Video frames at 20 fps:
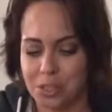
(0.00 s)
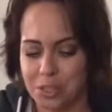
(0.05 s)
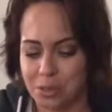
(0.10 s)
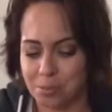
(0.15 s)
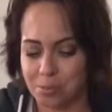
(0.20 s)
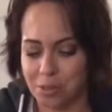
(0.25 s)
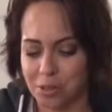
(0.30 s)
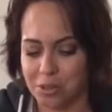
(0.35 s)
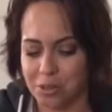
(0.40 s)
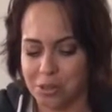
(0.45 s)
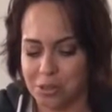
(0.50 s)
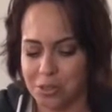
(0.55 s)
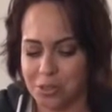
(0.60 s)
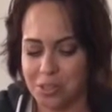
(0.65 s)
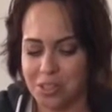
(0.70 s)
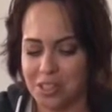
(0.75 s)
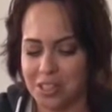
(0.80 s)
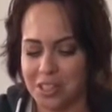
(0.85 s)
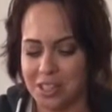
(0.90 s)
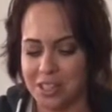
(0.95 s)
the pearls
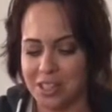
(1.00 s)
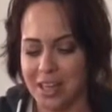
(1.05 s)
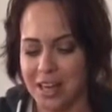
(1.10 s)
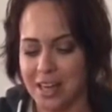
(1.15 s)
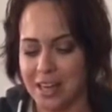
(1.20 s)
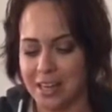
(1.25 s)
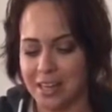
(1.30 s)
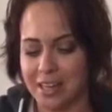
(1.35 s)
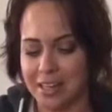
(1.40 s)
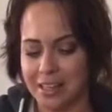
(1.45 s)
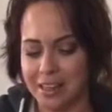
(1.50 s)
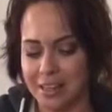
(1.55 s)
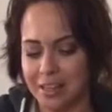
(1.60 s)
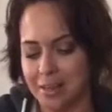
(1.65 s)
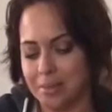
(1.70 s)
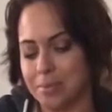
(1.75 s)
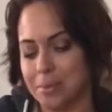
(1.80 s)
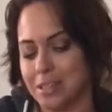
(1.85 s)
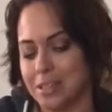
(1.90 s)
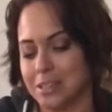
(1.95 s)
on and hanging
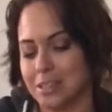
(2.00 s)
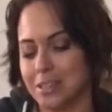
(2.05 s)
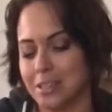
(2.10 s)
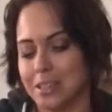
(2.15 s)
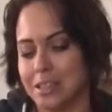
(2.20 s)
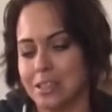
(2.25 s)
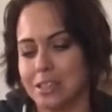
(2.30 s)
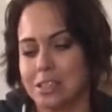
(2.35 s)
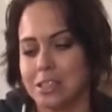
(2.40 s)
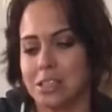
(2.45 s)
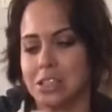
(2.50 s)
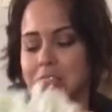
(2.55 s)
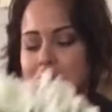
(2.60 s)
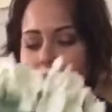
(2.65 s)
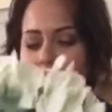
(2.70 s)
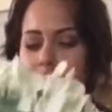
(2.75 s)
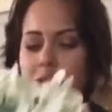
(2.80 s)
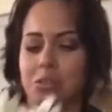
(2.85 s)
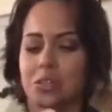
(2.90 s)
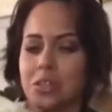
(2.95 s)
them, and they look
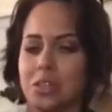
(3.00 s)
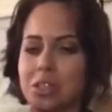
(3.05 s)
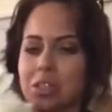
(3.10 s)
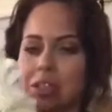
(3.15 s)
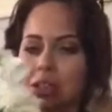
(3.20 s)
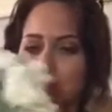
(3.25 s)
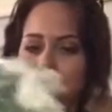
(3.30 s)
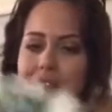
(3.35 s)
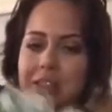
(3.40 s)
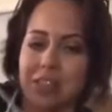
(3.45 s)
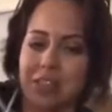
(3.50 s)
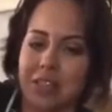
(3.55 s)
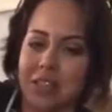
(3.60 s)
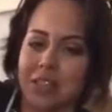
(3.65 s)
so good.